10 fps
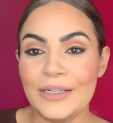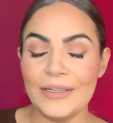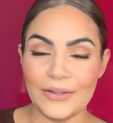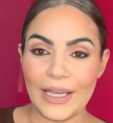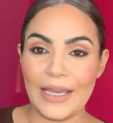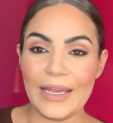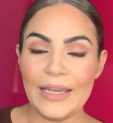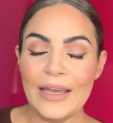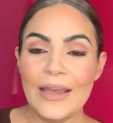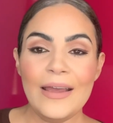okay.
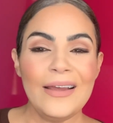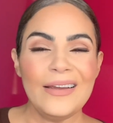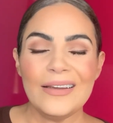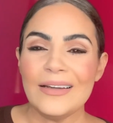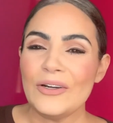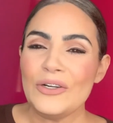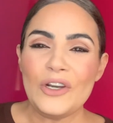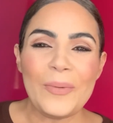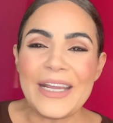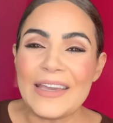
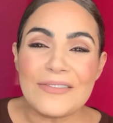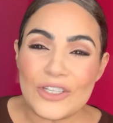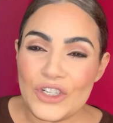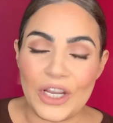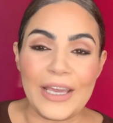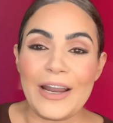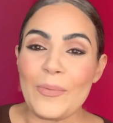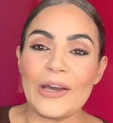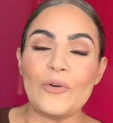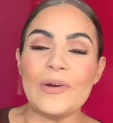Nobody gives a shit
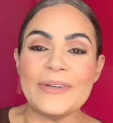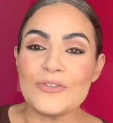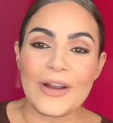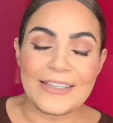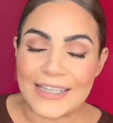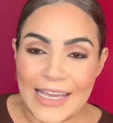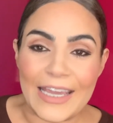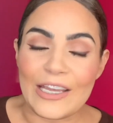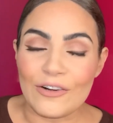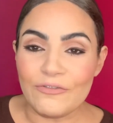about a women's right to kick
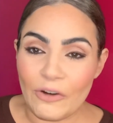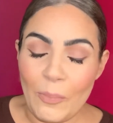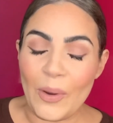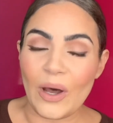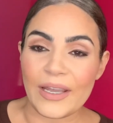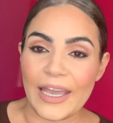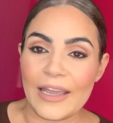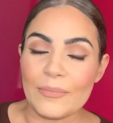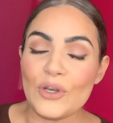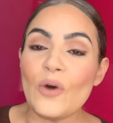in a football
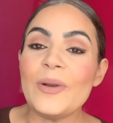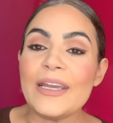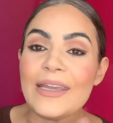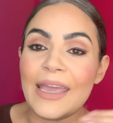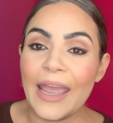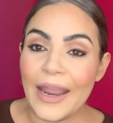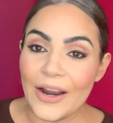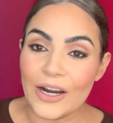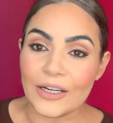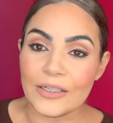game. Nobody
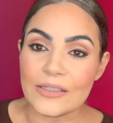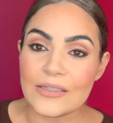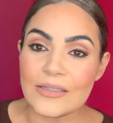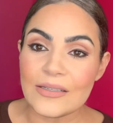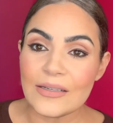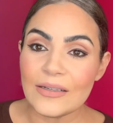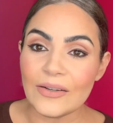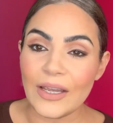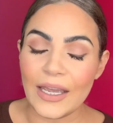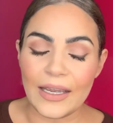cares,
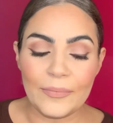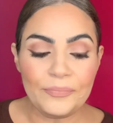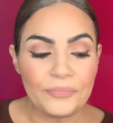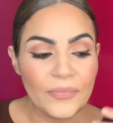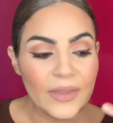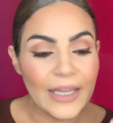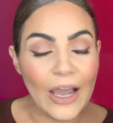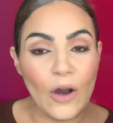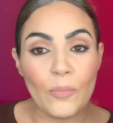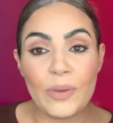okay?
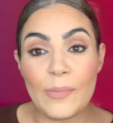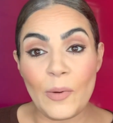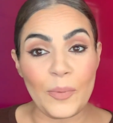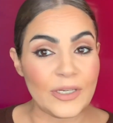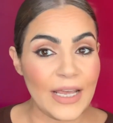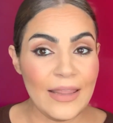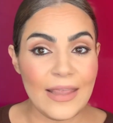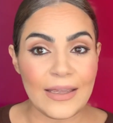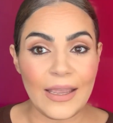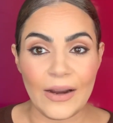Now, people pretend
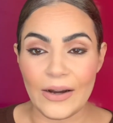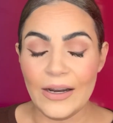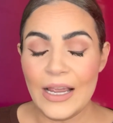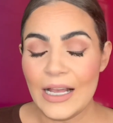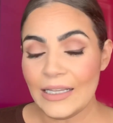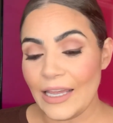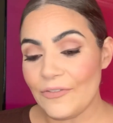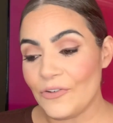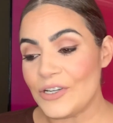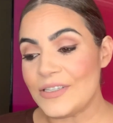they care. Like,
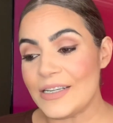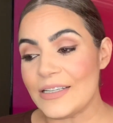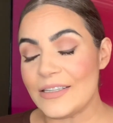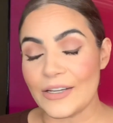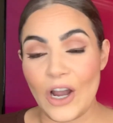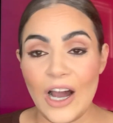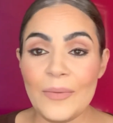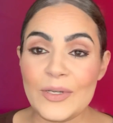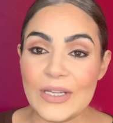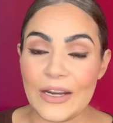for instance, the
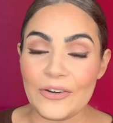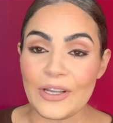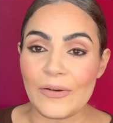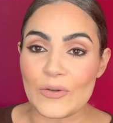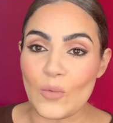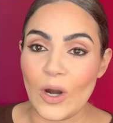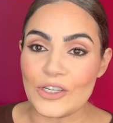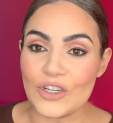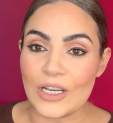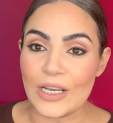commentator that I was
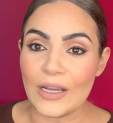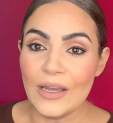watching